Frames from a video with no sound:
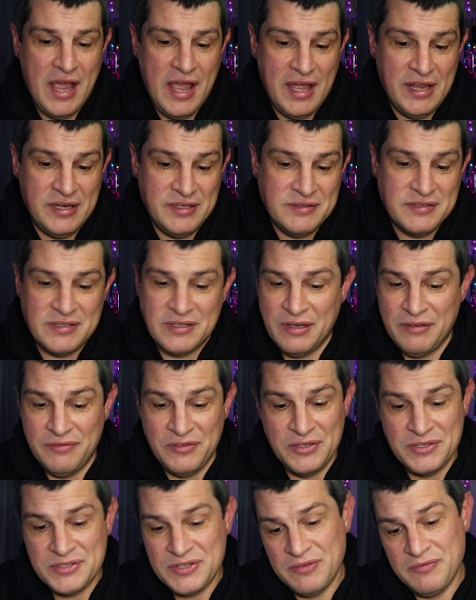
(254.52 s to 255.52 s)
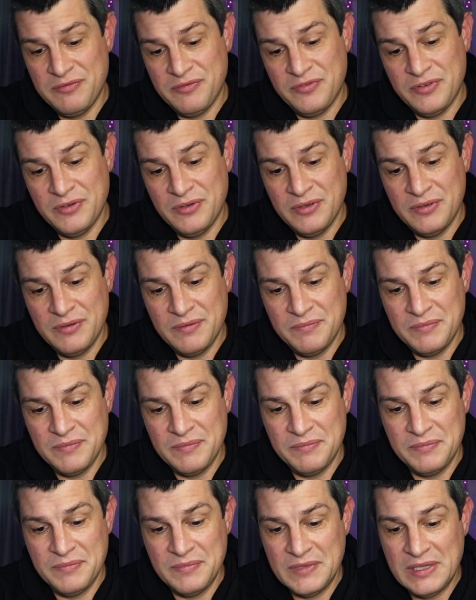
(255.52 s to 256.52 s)
And I've used them for
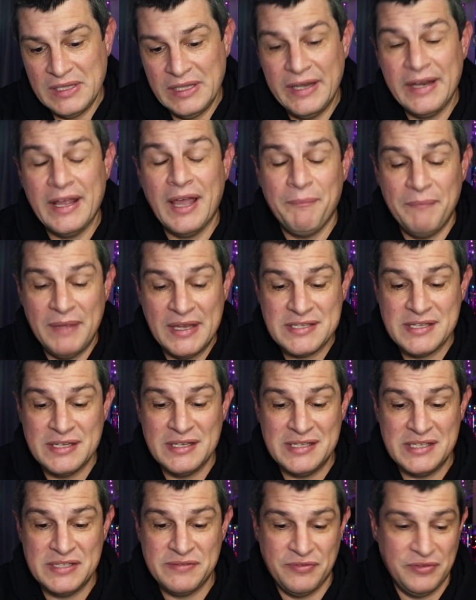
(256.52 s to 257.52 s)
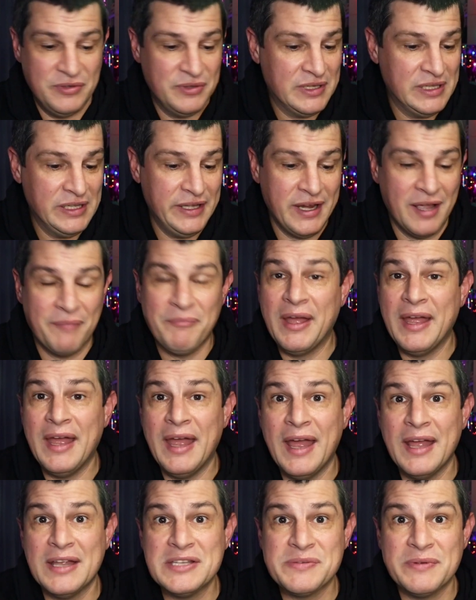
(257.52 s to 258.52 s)
cleaning up messes, for cleaning up my
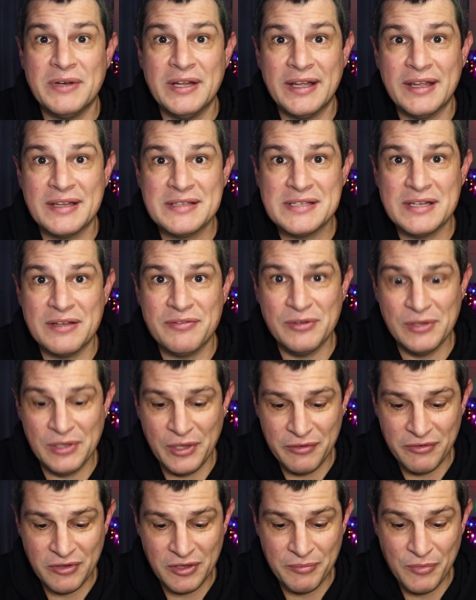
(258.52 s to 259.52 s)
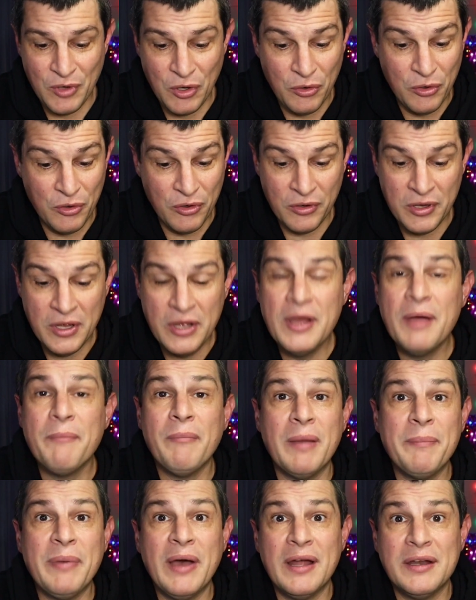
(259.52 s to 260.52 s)
hands when I get stuff all over them, or
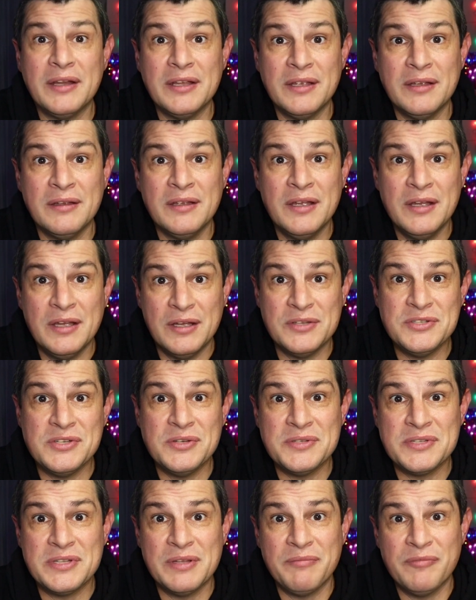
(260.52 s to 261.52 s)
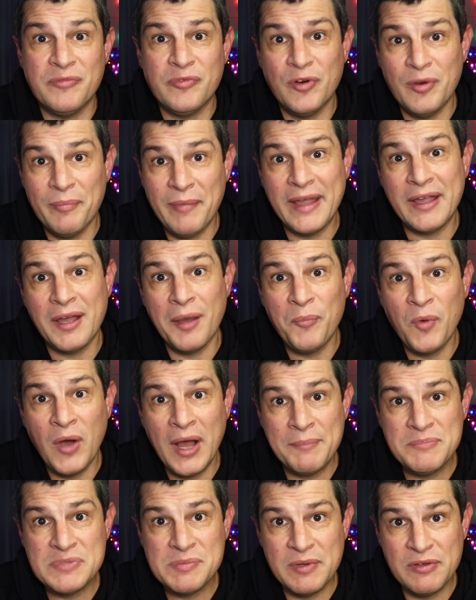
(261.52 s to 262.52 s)
my partner has used them for makeup
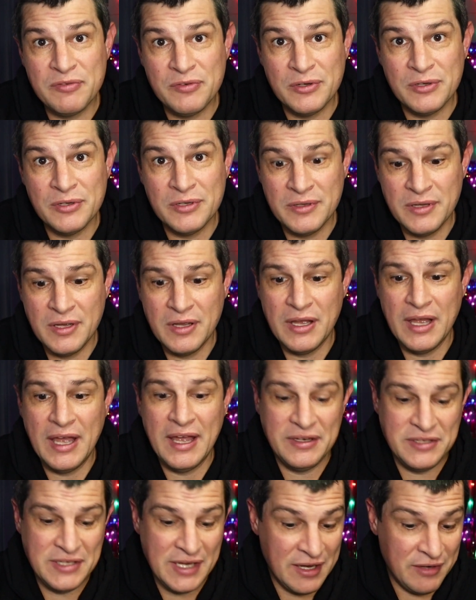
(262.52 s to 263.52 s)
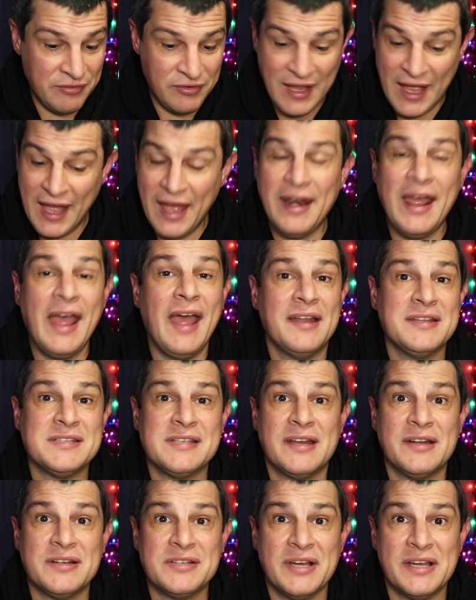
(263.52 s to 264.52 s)
wipes before. And yeah, if you add hand
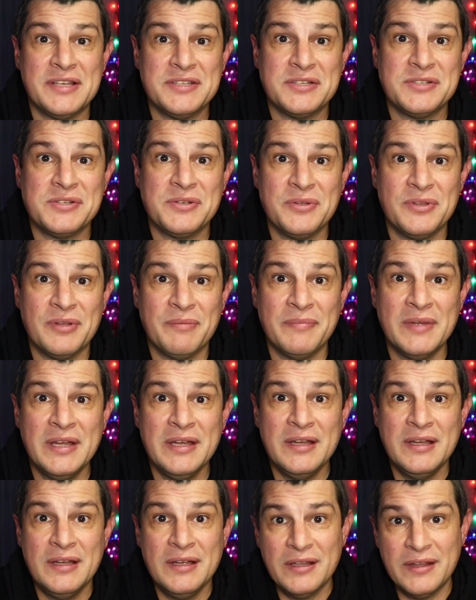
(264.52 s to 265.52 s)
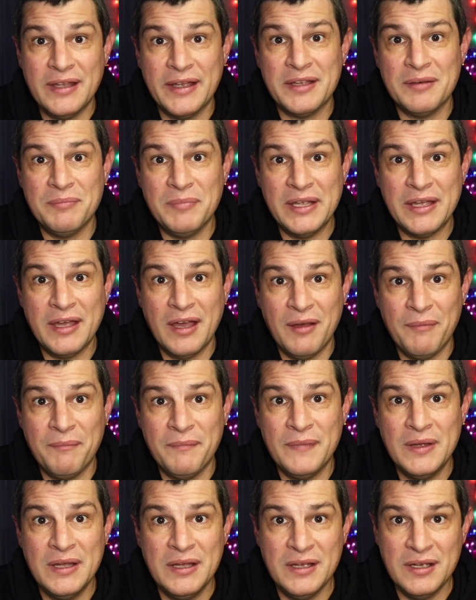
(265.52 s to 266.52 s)
sanitizer to them, they can
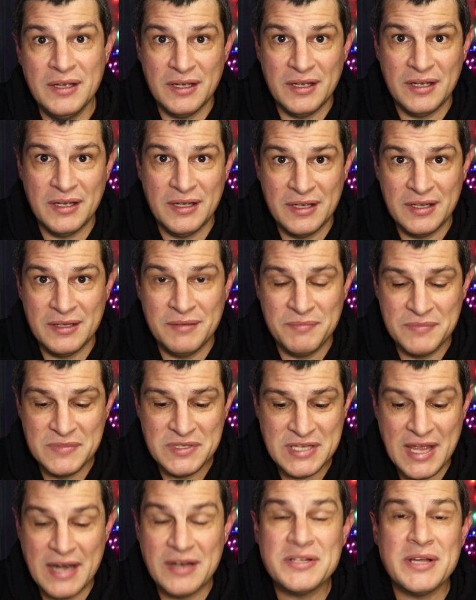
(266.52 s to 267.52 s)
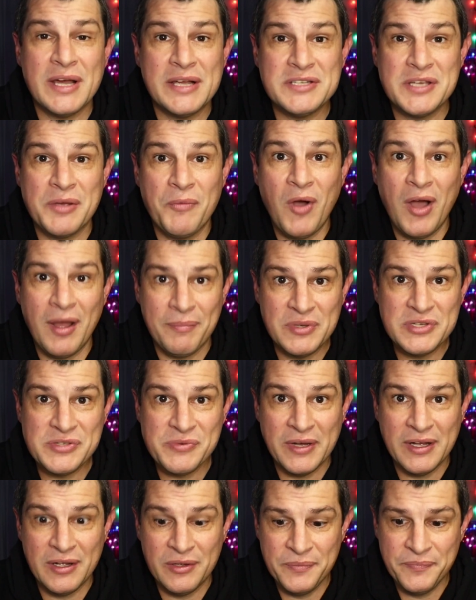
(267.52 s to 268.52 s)
become a sanitizing wipe as
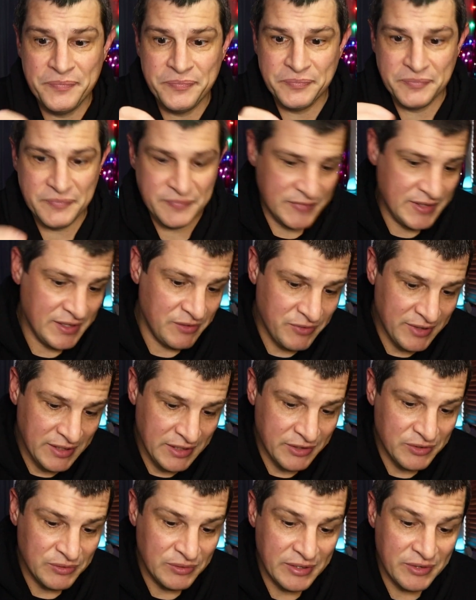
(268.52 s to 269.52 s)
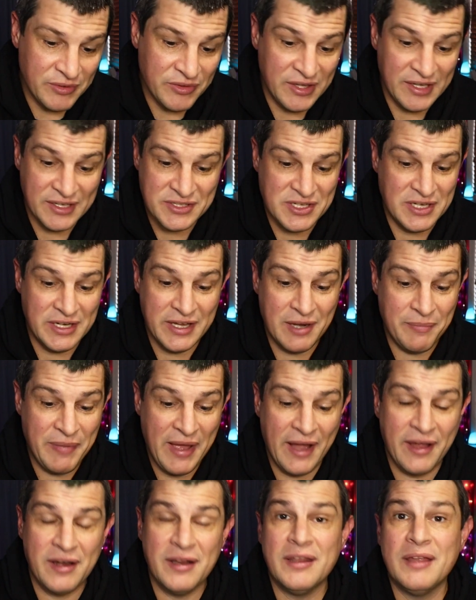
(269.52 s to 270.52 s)
well. They're really cool little things, and you get a
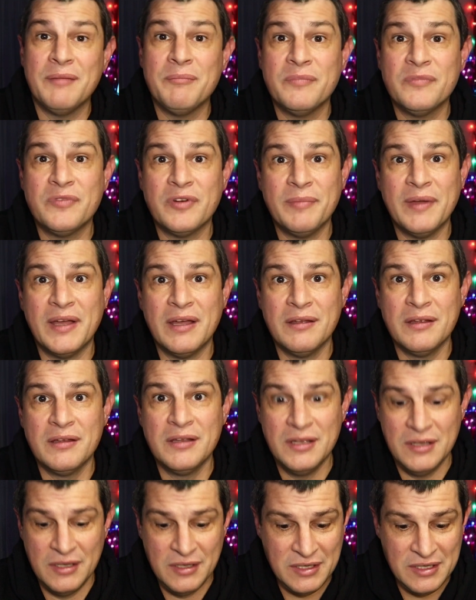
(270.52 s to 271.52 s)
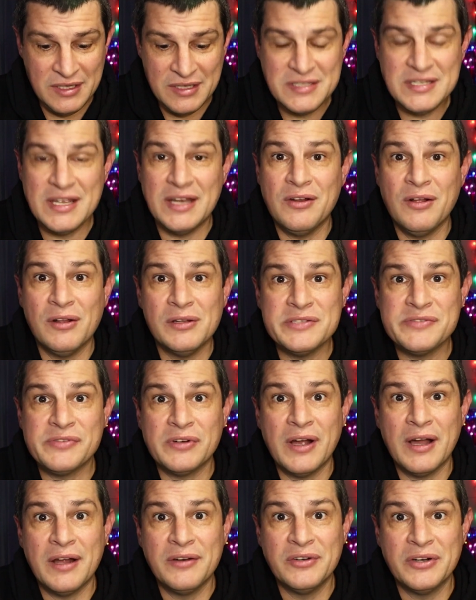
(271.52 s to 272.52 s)
packet of them for about $10
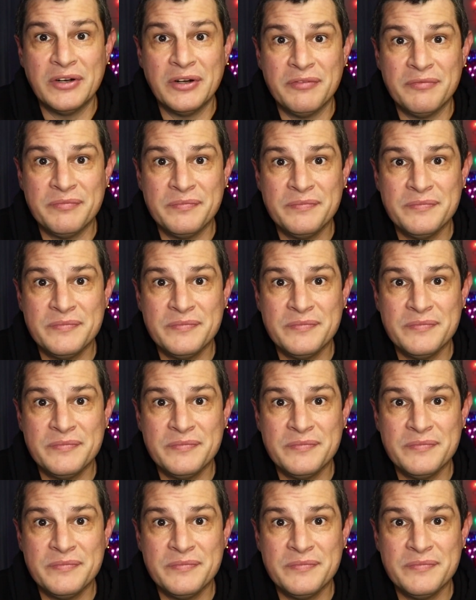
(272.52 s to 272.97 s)
for 100 of them.